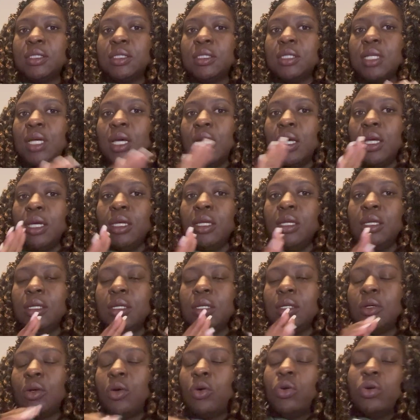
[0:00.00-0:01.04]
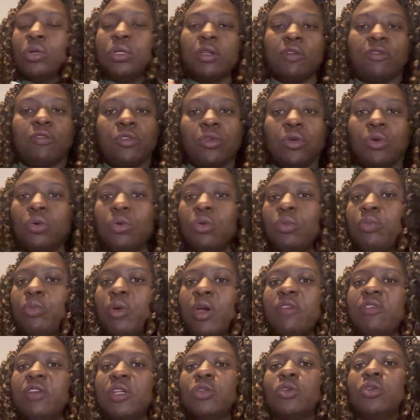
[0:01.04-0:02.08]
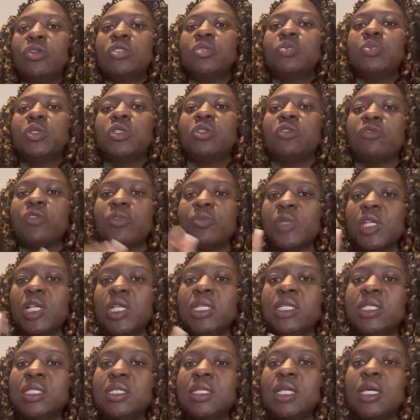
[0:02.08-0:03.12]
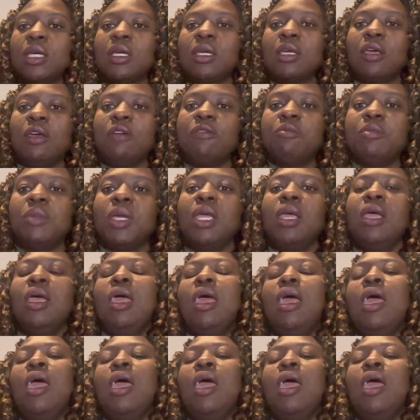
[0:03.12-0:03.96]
I called a few private hospitals from the list they gave me